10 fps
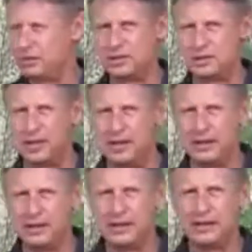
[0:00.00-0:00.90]
that we're
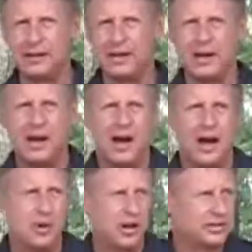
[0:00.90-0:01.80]
spending.
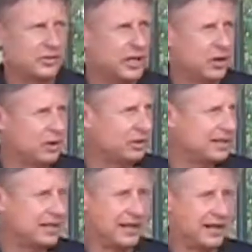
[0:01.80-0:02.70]
I'm also the
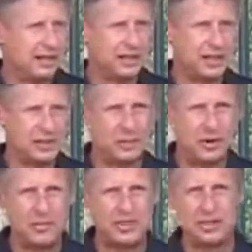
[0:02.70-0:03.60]
only candidate that is
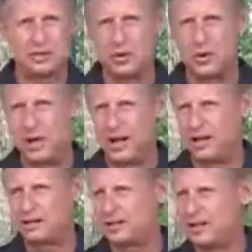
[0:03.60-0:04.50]
promising to
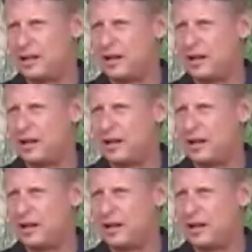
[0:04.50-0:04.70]
abolish the